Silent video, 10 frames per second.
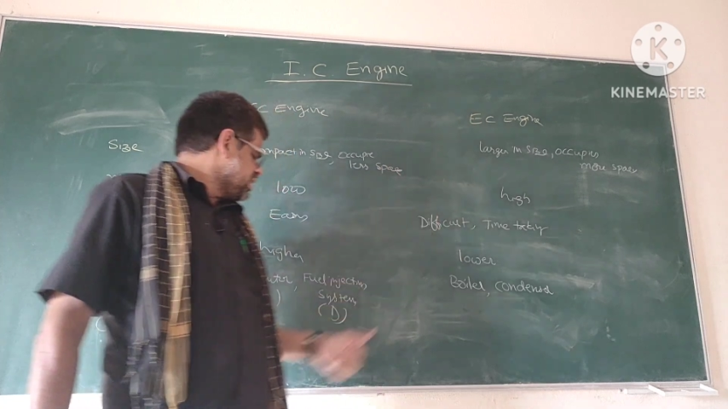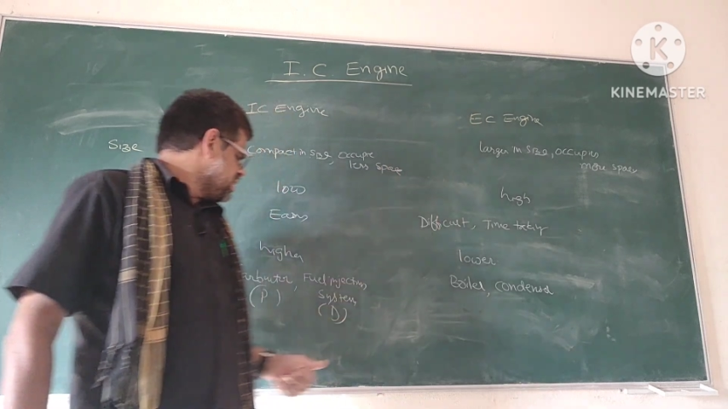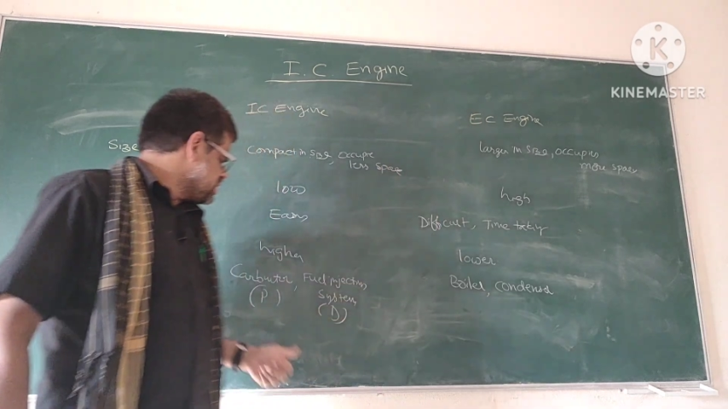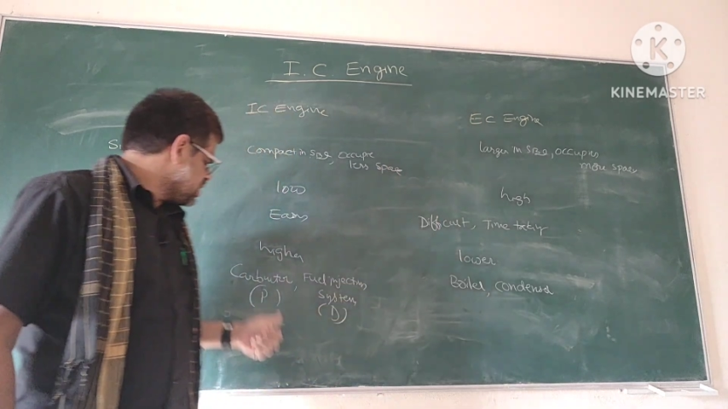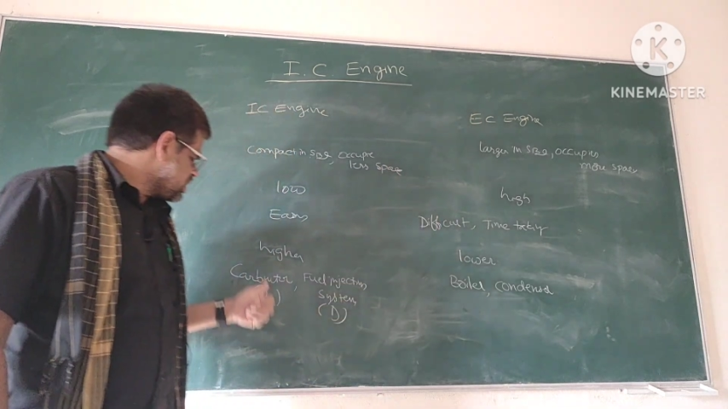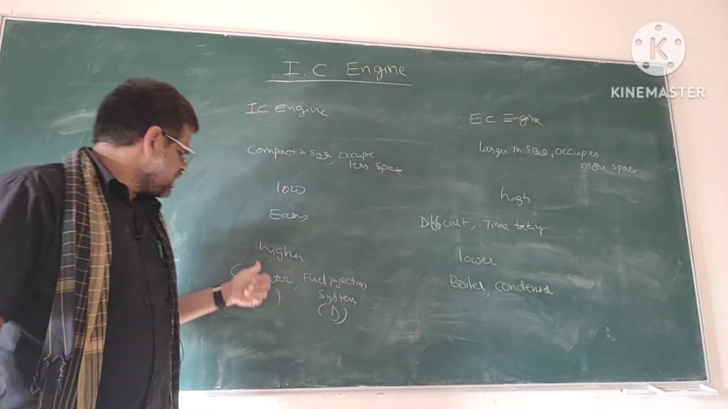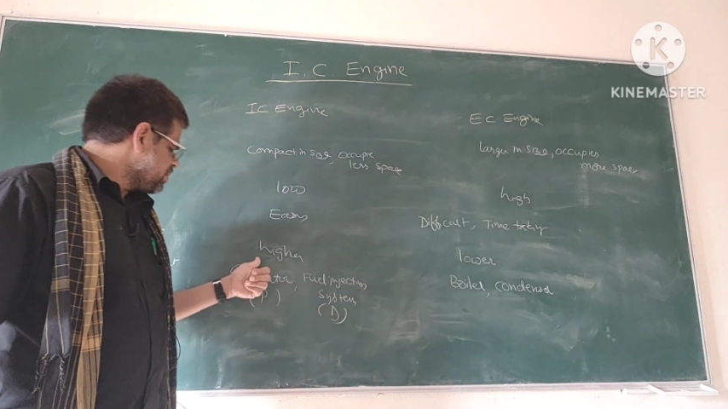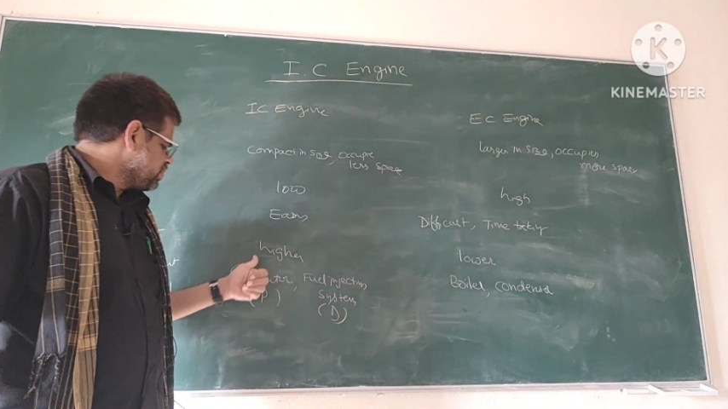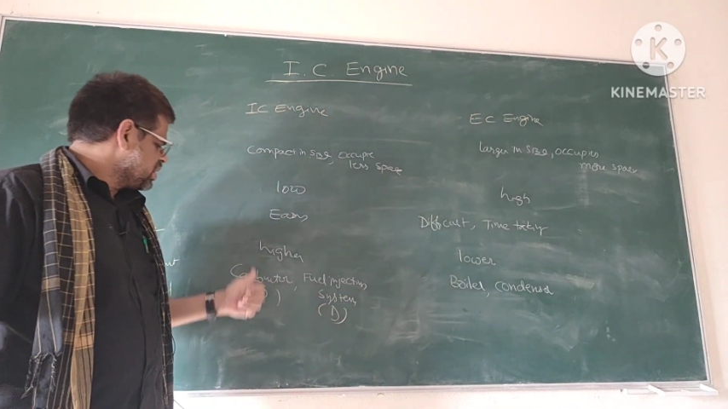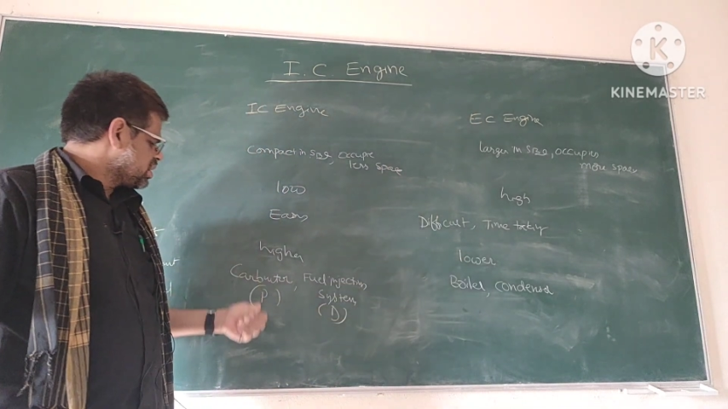and these are
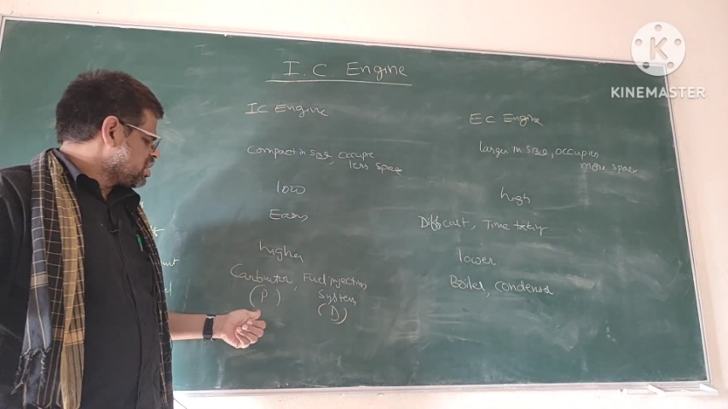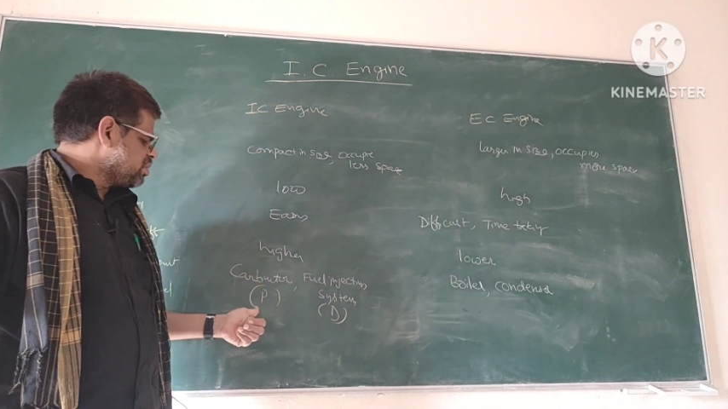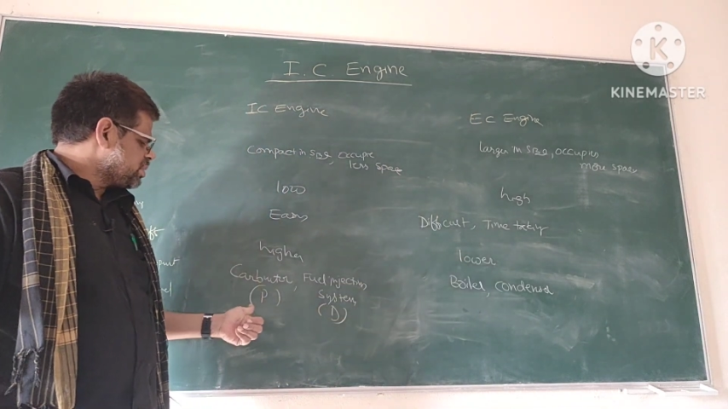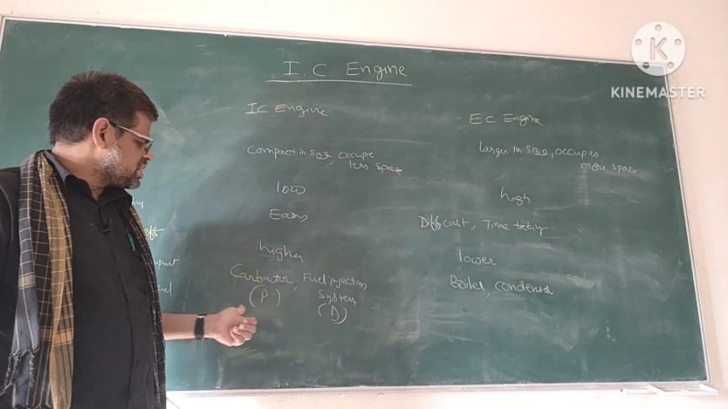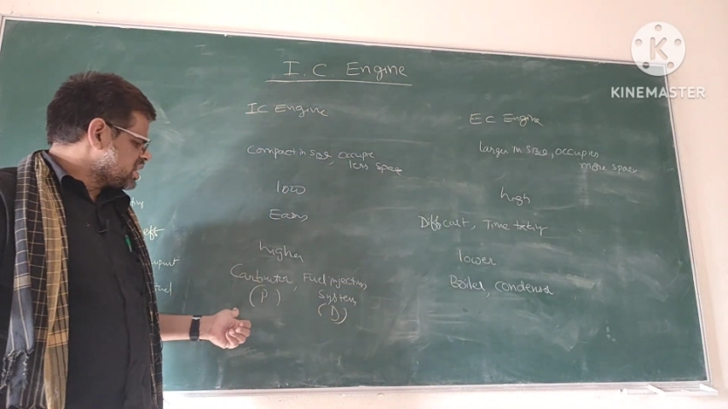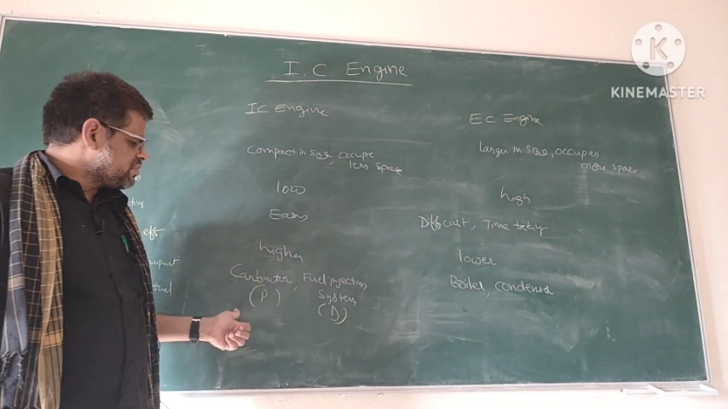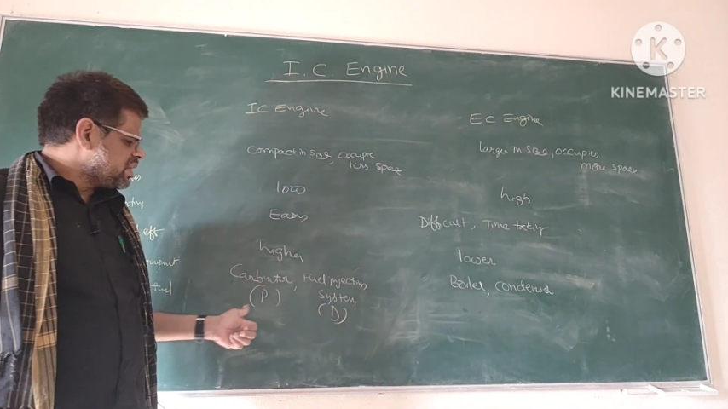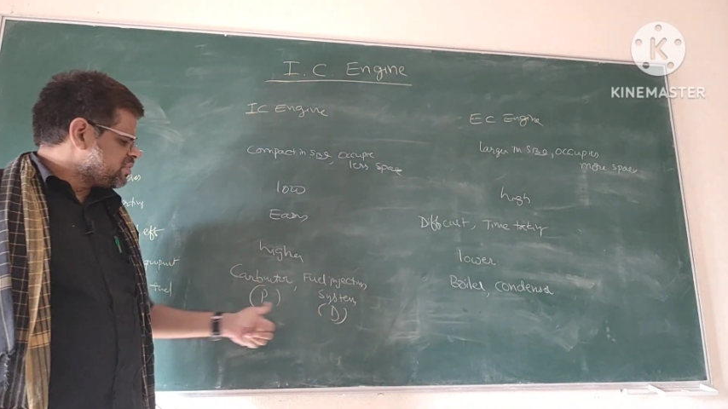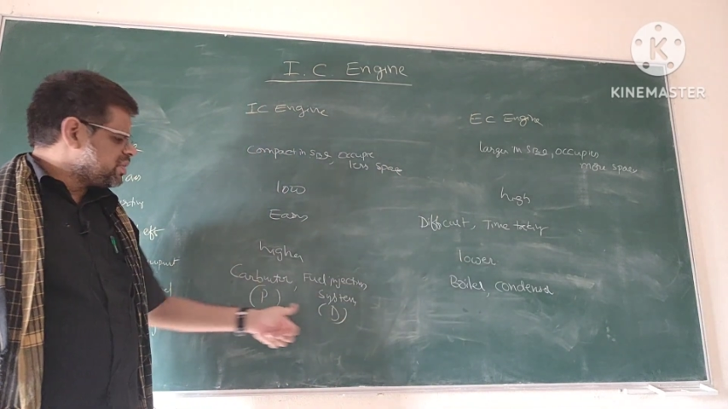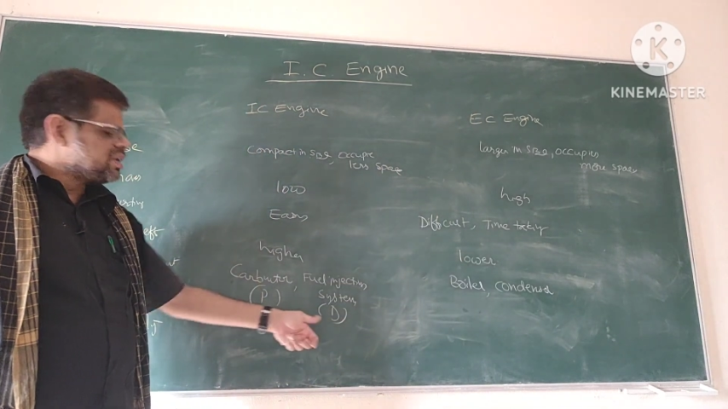the components
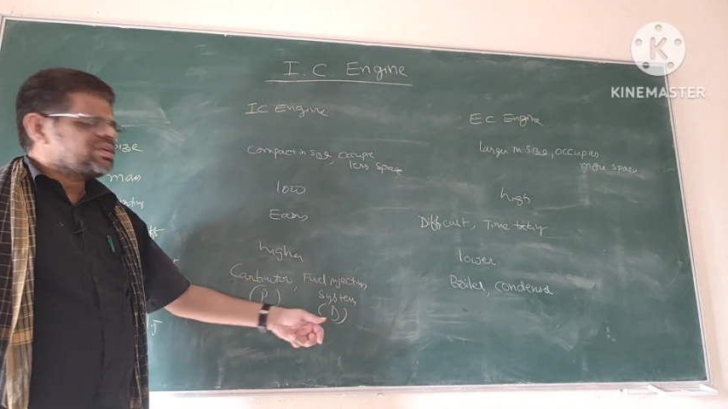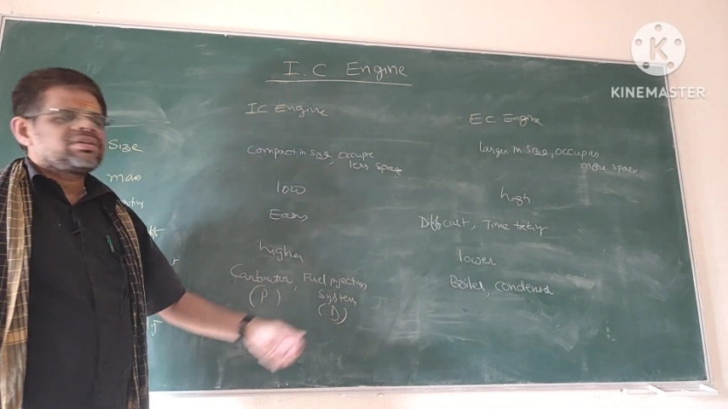required for